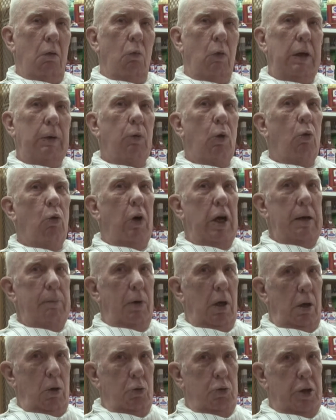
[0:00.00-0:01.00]
We were way
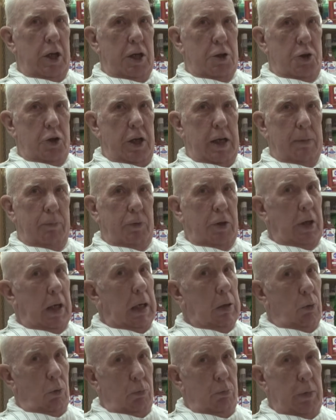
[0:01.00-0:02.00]
below test depth, and
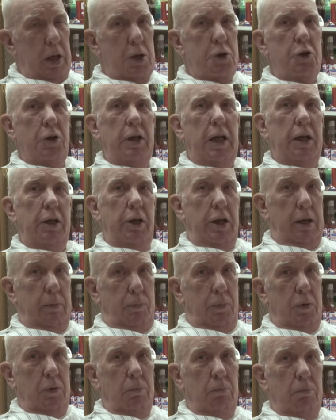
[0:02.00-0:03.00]
I won't mention that
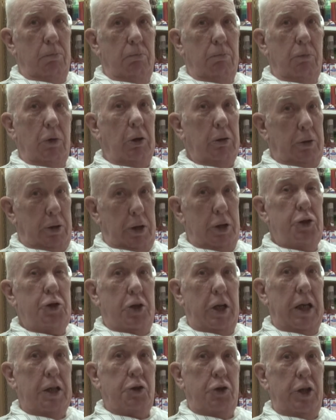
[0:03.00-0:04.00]
depth, this
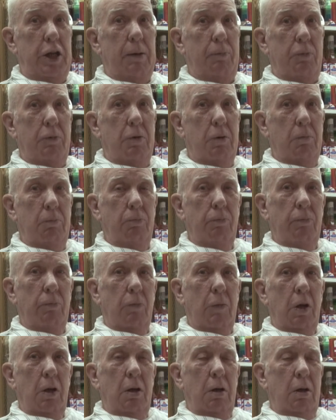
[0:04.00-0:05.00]
test depth.
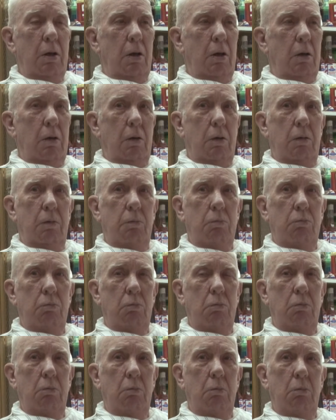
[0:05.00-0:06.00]
And so what would
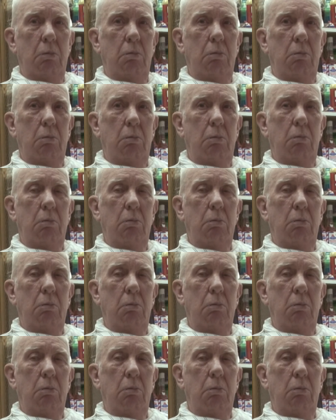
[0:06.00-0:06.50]
happen if you,